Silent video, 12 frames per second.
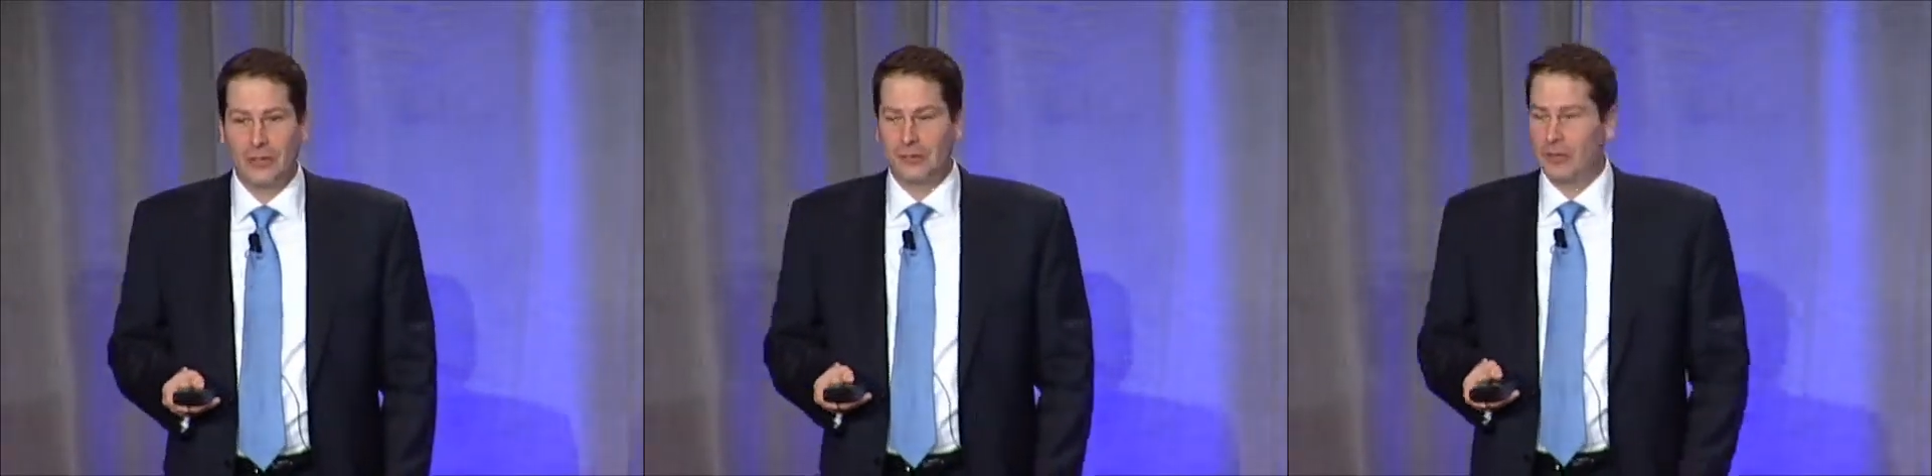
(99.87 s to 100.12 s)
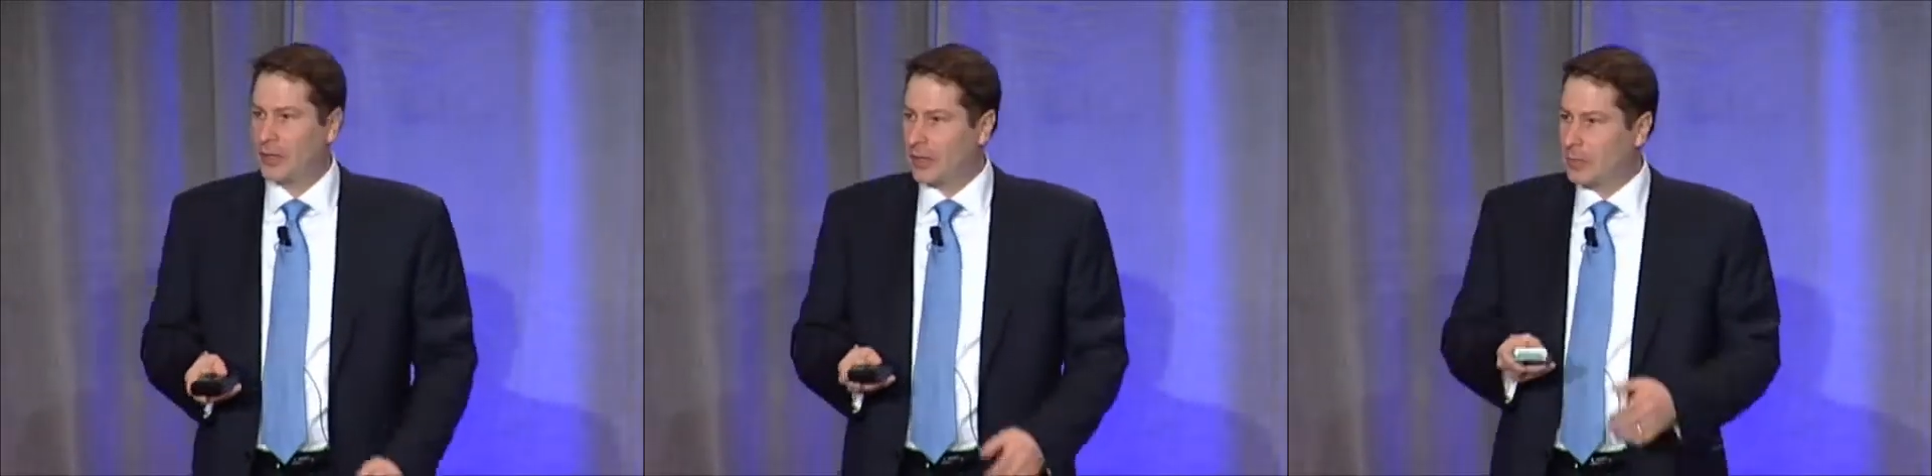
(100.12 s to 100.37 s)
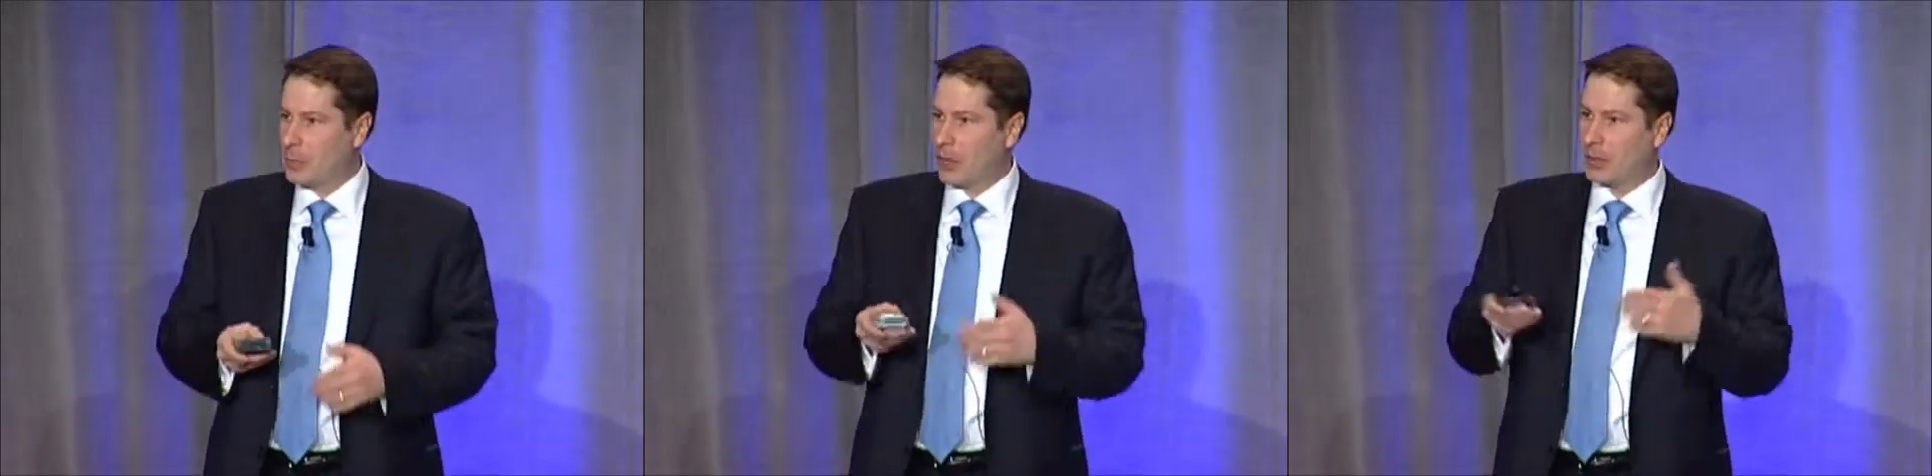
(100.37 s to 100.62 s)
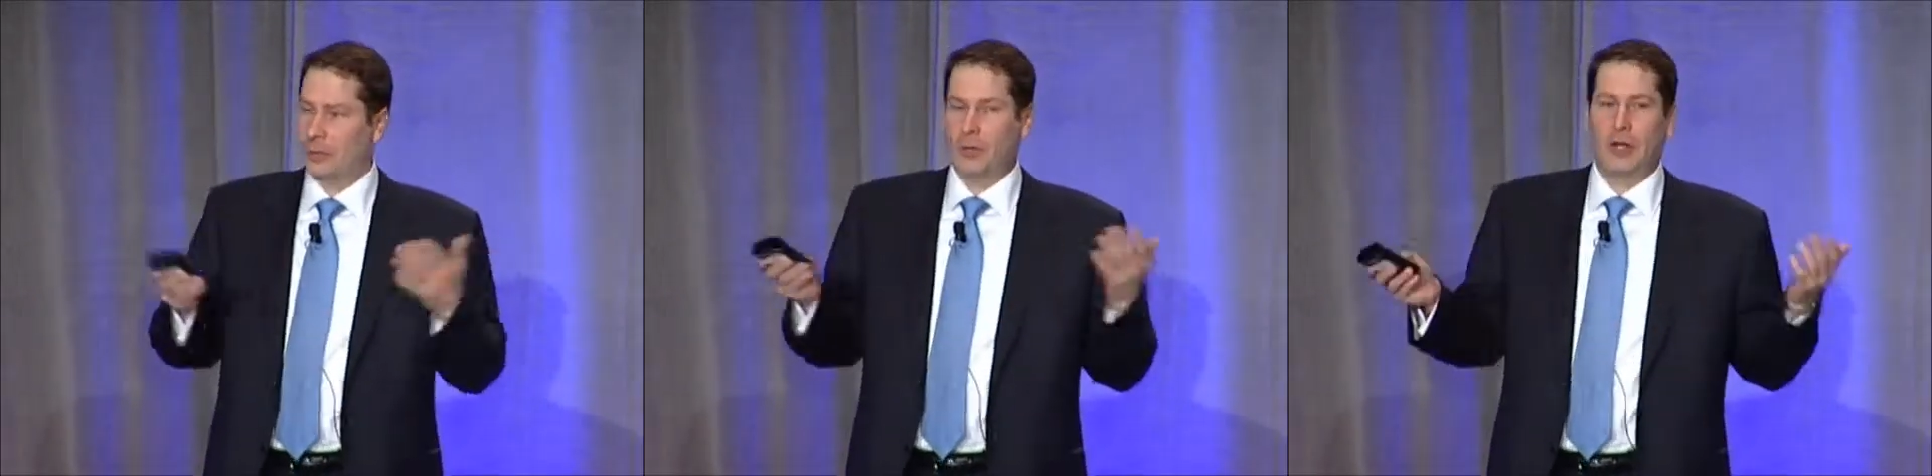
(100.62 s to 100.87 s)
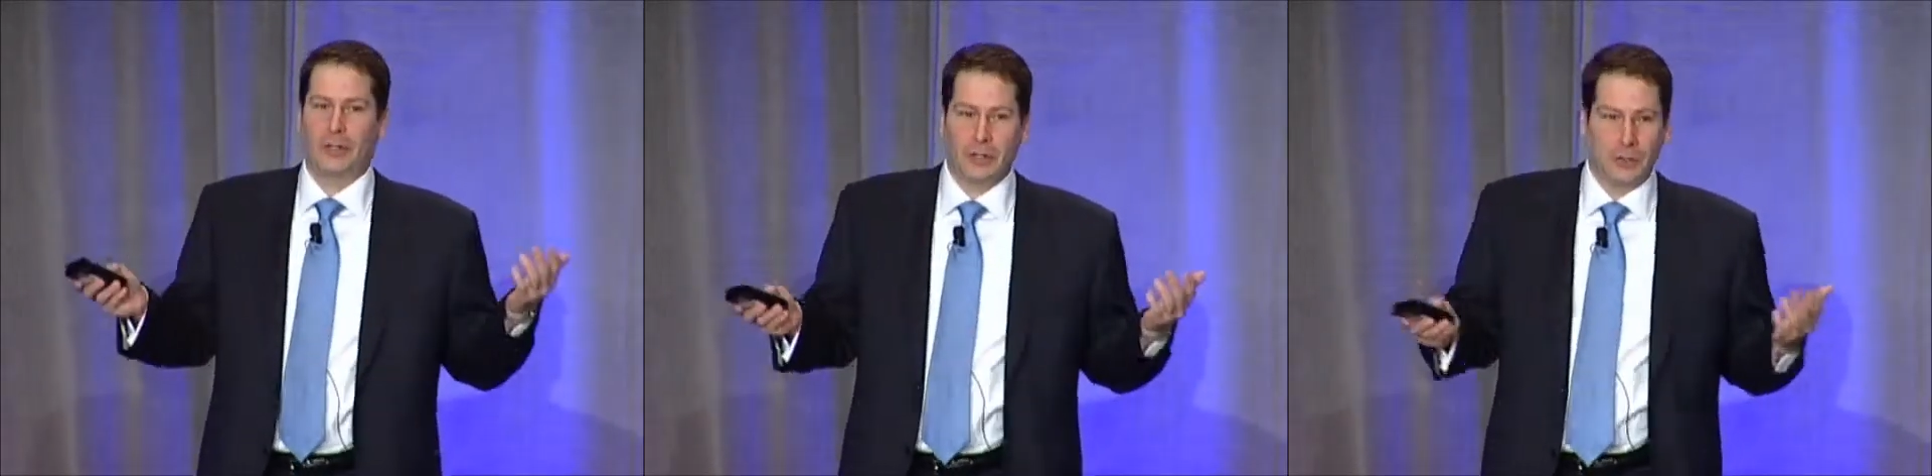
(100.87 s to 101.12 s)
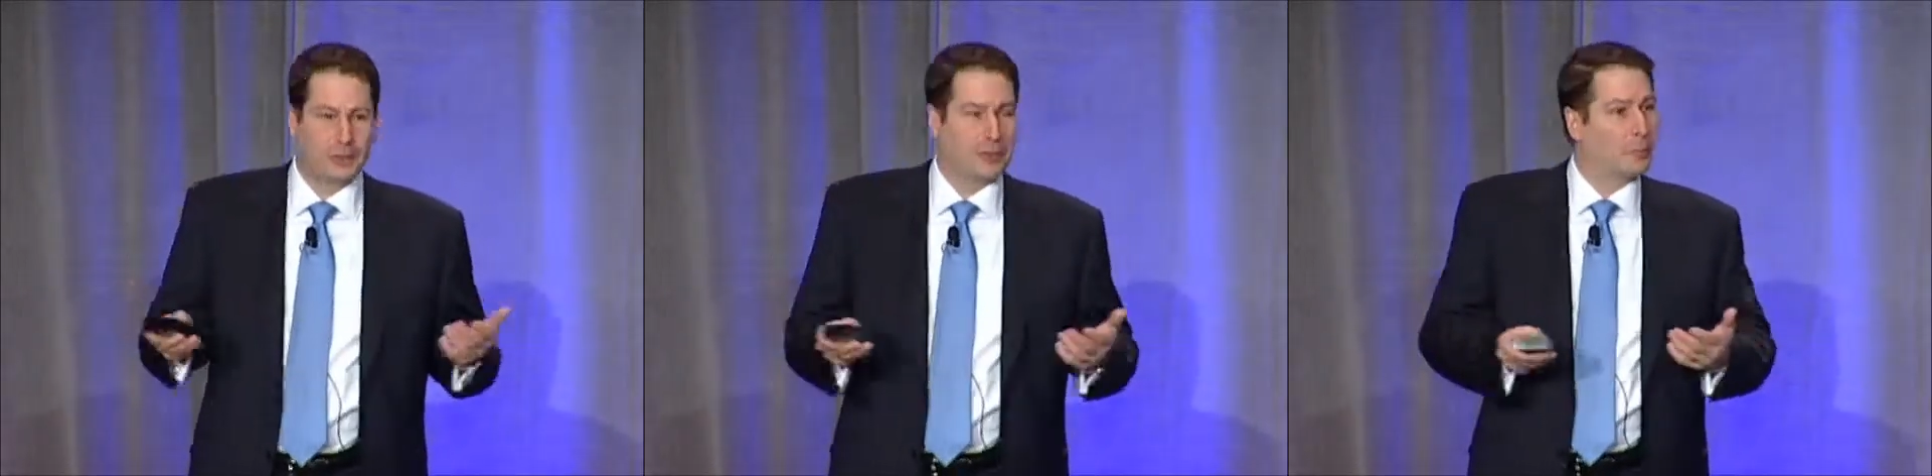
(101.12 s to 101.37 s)
if you think about it, we're not
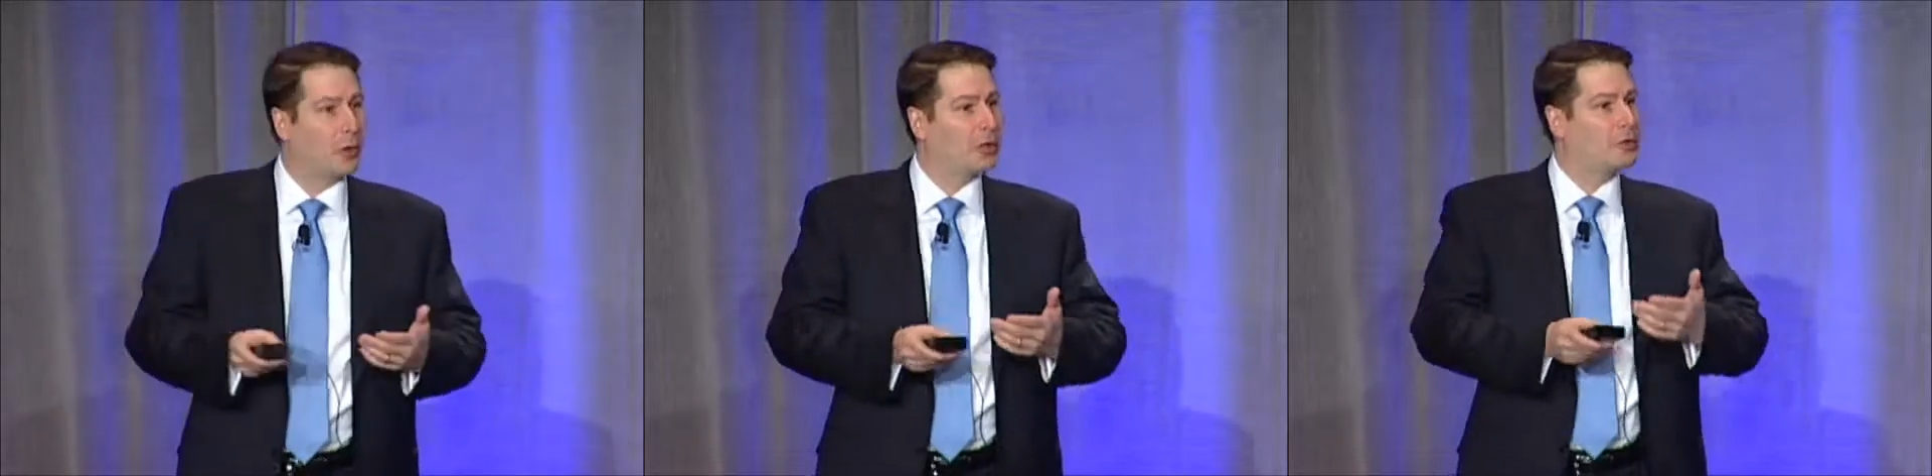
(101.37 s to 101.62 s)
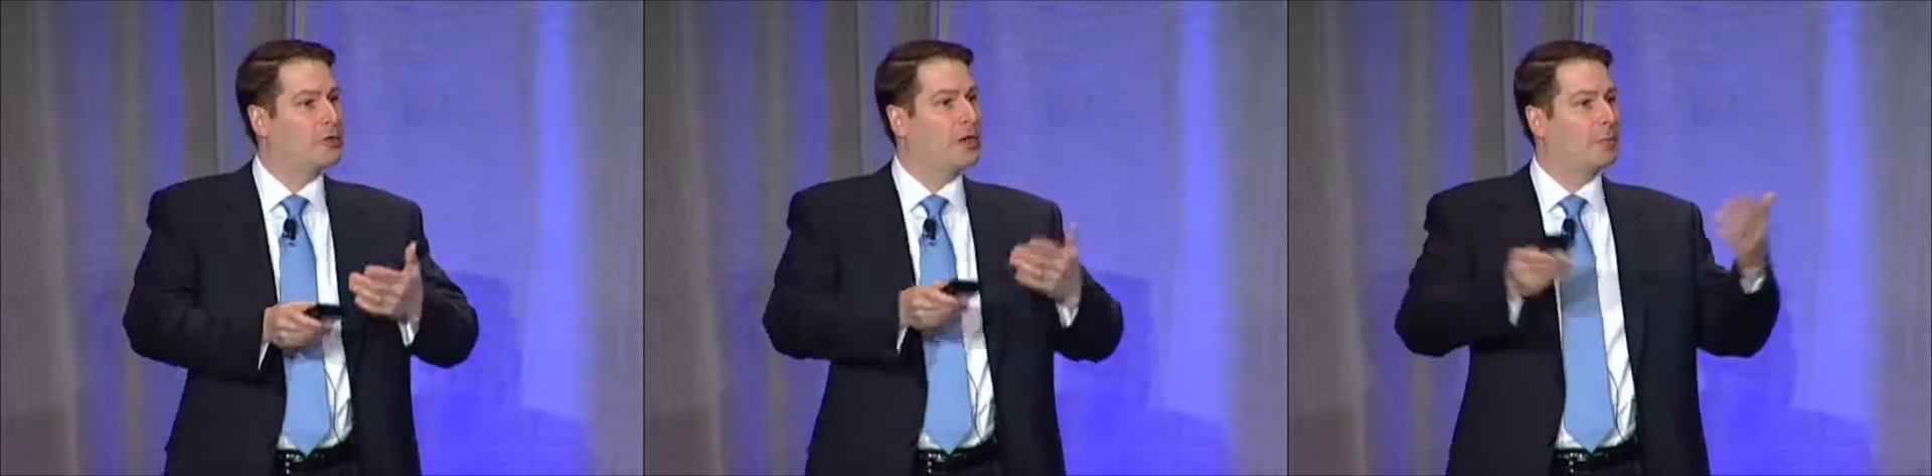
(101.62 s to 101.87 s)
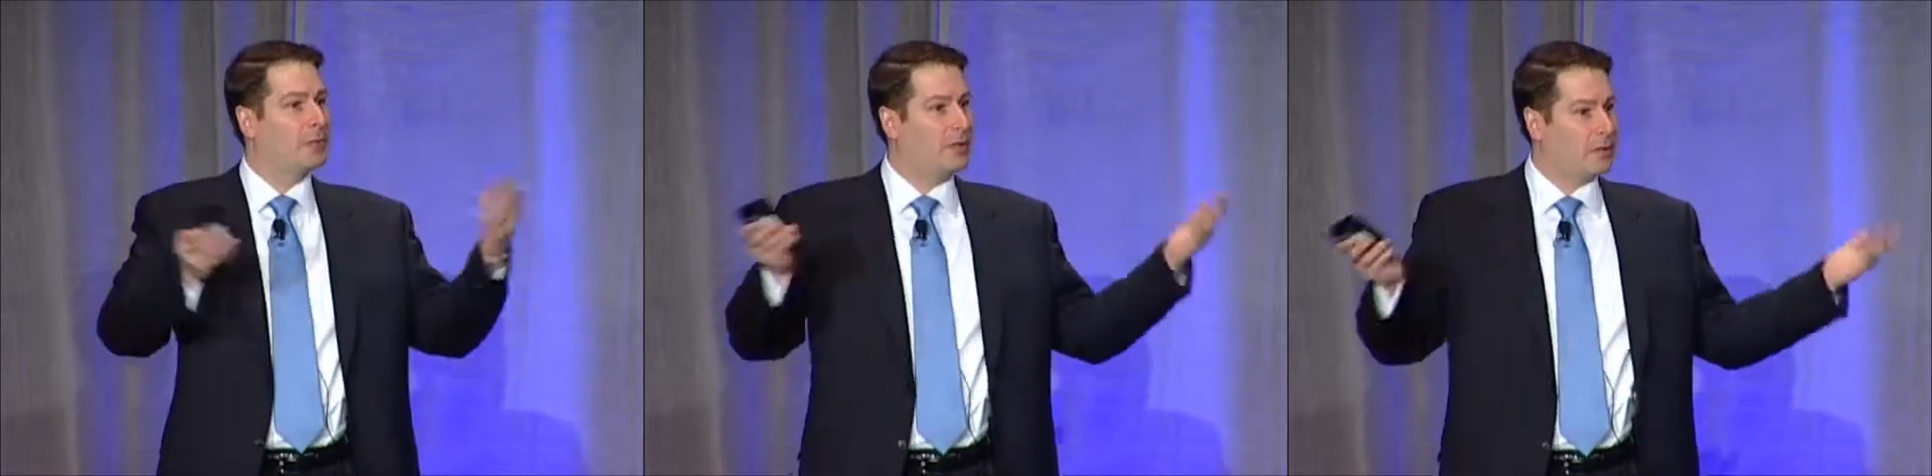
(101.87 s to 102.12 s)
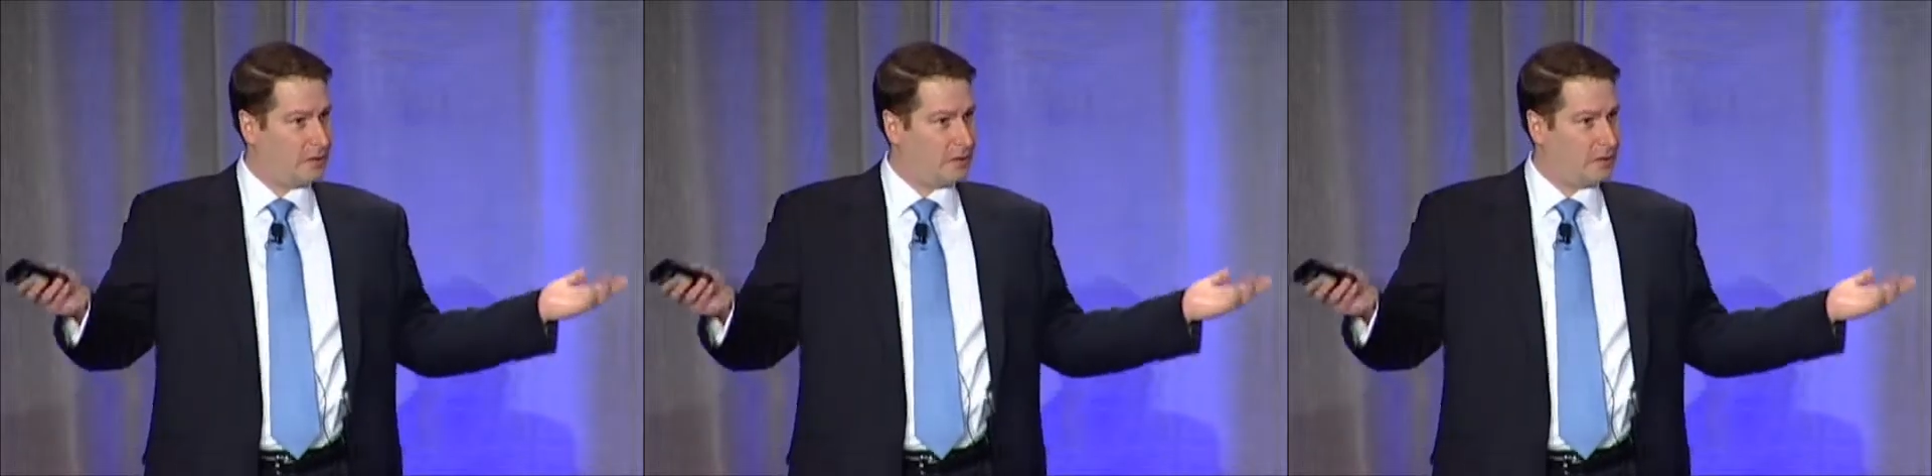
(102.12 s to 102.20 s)
the only mortgage company.